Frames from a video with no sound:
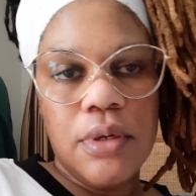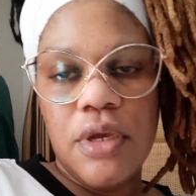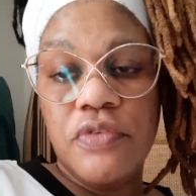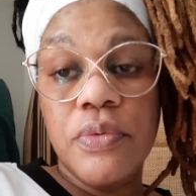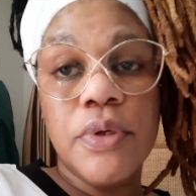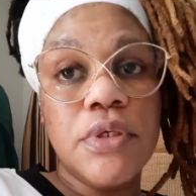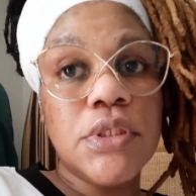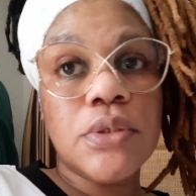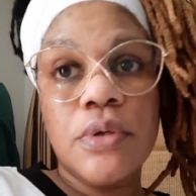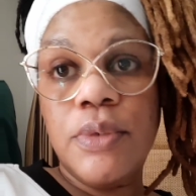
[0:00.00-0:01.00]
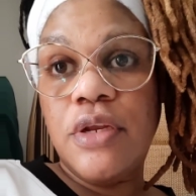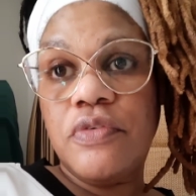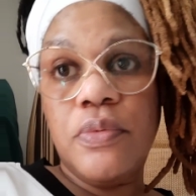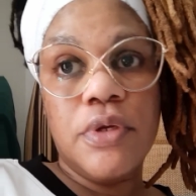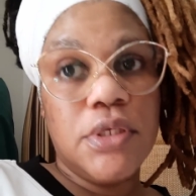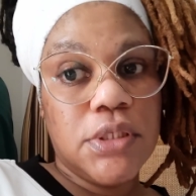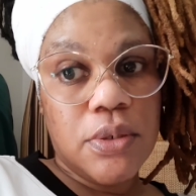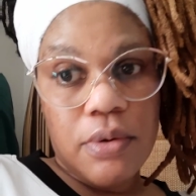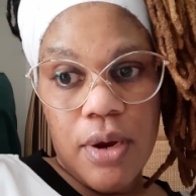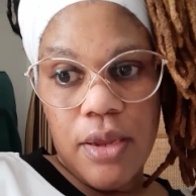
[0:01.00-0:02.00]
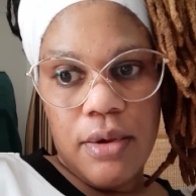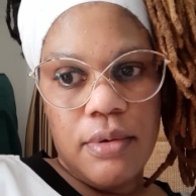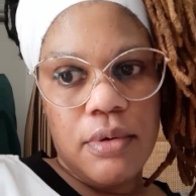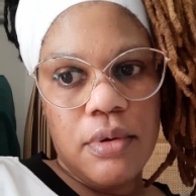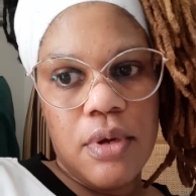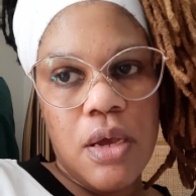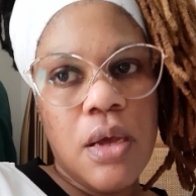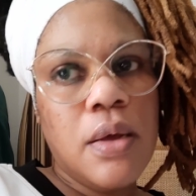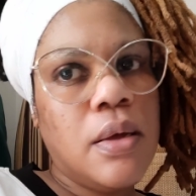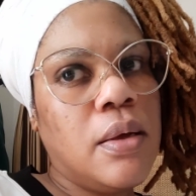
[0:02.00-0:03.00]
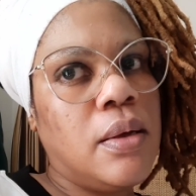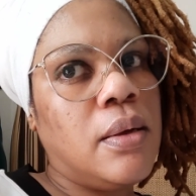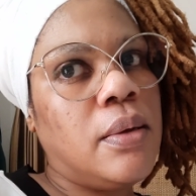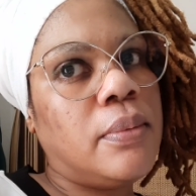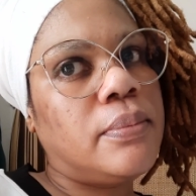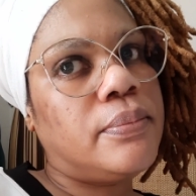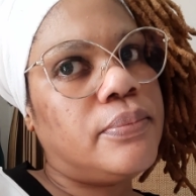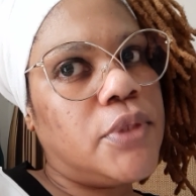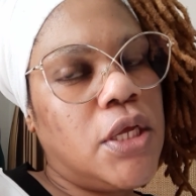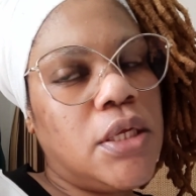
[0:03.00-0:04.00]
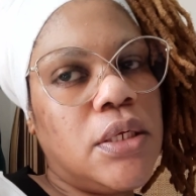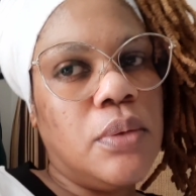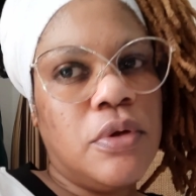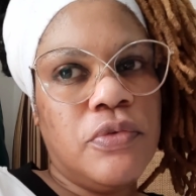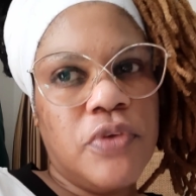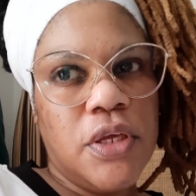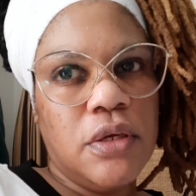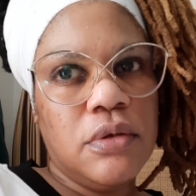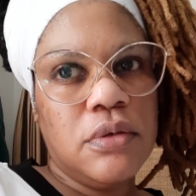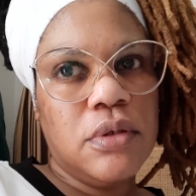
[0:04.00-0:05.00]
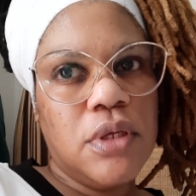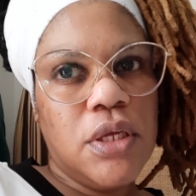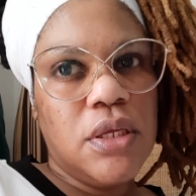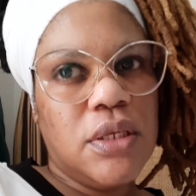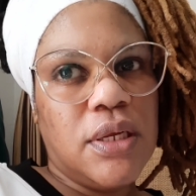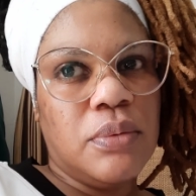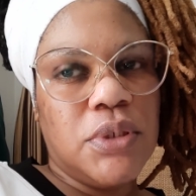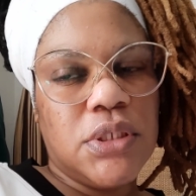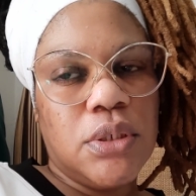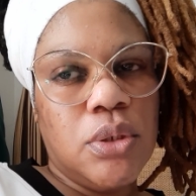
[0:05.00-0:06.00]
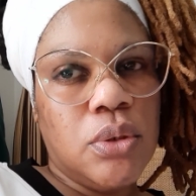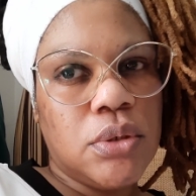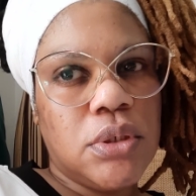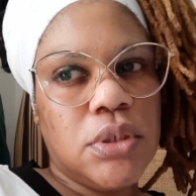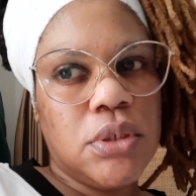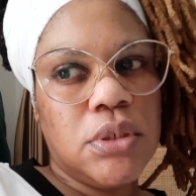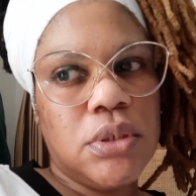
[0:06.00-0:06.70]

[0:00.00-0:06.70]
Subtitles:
Everybody's screaming, everybody's crying. The one thing that I was not